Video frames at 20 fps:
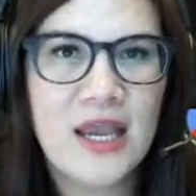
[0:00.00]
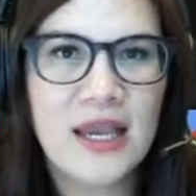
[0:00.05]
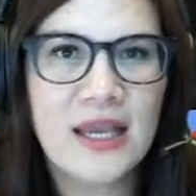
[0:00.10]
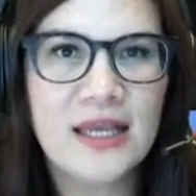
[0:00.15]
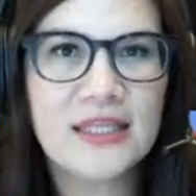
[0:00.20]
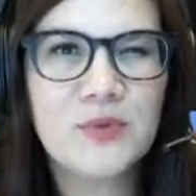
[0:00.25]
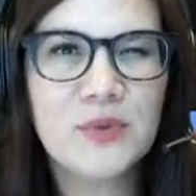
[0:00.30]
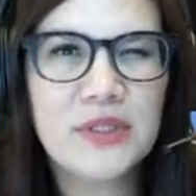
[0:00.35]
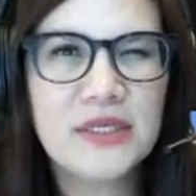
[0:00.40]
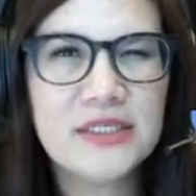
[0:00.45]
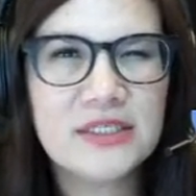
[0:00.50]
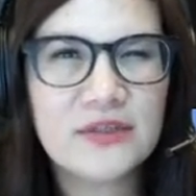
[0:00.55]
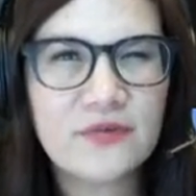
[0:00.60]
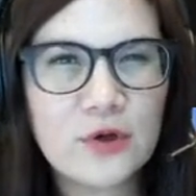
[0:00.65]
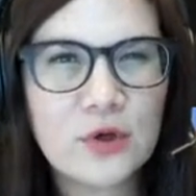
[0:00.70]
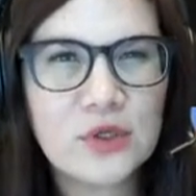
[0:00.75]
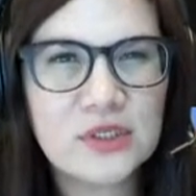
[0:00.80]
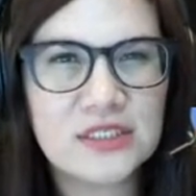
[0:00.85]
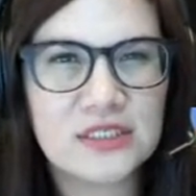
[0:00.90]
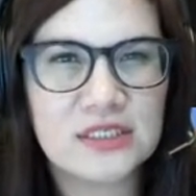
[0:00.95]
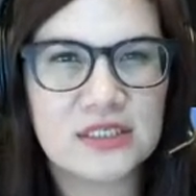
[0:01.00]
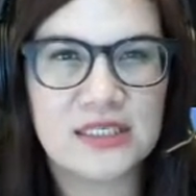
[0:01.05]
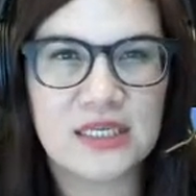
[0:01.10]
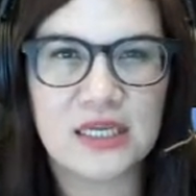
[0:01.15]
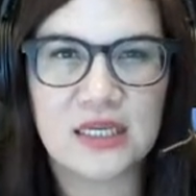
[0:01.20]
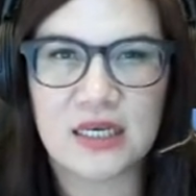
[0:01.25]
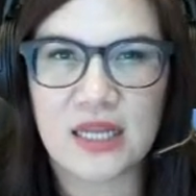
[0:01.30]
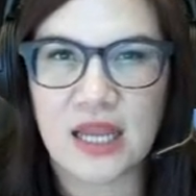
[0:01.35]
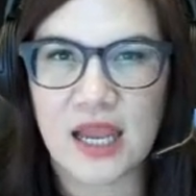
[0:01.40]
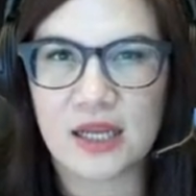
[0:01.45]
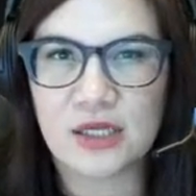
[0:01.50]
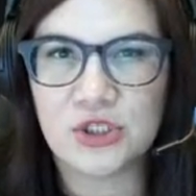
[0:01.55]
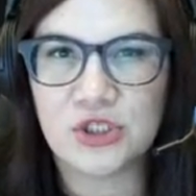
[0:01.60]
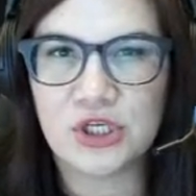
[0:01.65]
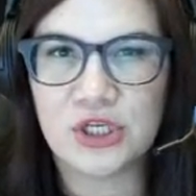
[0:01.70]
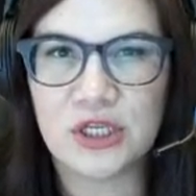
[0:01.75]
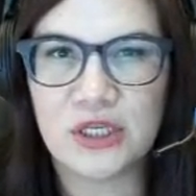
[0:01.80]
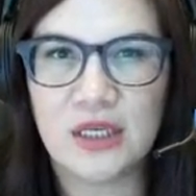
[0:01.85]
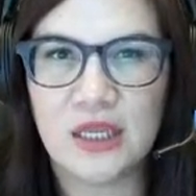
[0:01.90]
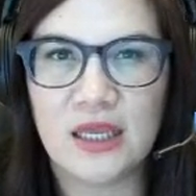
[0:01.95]
It's really difficult to see in
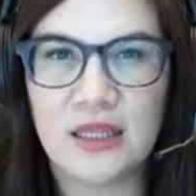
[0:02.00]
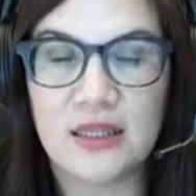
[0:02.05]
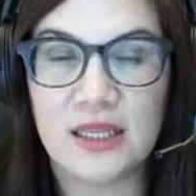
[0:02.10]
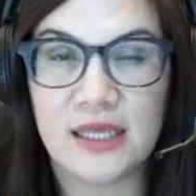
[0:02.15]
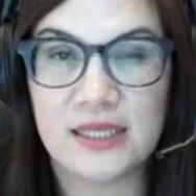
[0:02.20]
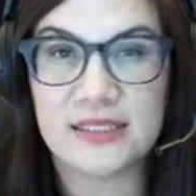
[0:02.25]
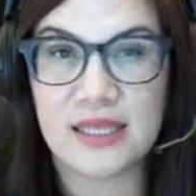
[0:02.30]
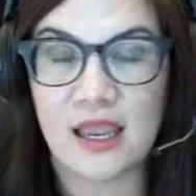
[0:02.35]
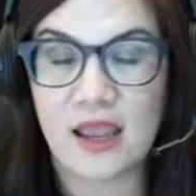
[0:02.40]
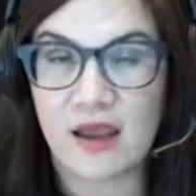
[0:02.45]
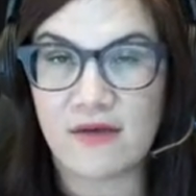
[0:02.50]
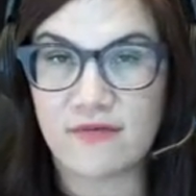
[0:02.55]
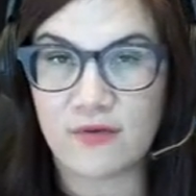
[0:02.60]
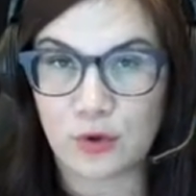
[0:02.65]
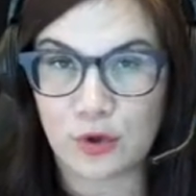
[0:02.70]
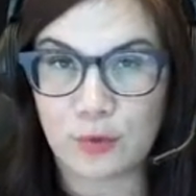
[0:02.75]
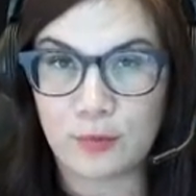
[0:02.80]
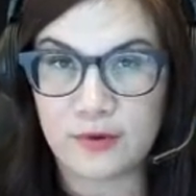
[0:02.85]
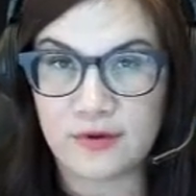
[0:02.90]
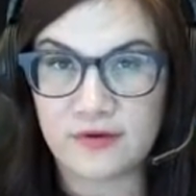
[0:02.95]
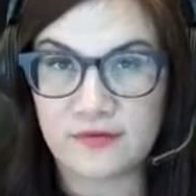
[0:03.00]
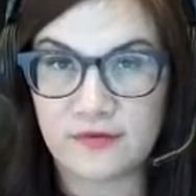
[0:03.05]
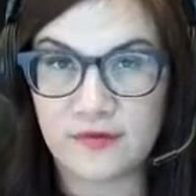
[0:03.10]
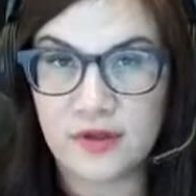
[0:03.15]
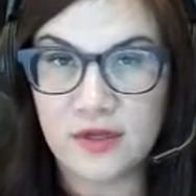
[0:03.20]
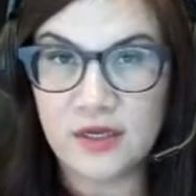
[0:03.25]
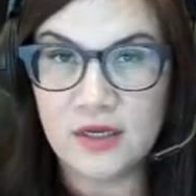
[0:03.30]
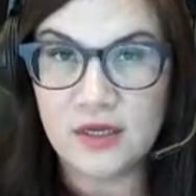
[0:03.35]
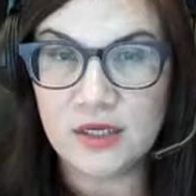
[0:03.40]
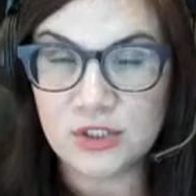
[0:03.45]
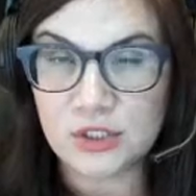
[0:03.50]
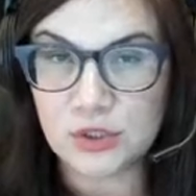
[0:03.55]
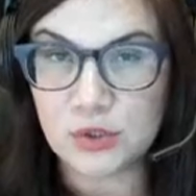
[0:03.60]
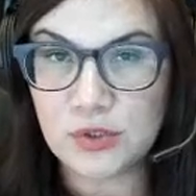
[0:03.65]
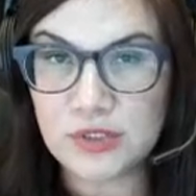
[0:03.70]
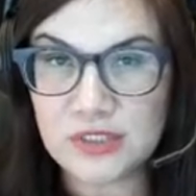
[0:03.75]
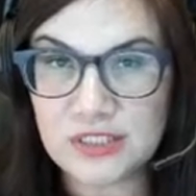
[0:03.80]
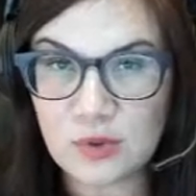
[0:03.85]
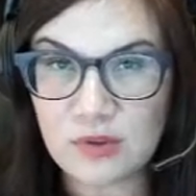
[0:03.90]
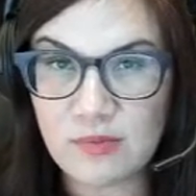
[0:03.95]
action unless I have a group of
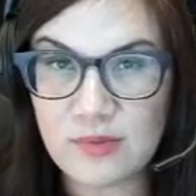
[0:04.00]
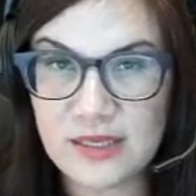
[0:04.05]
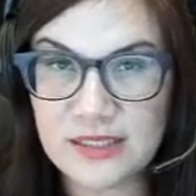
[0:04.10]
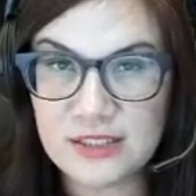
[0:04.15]
students with me.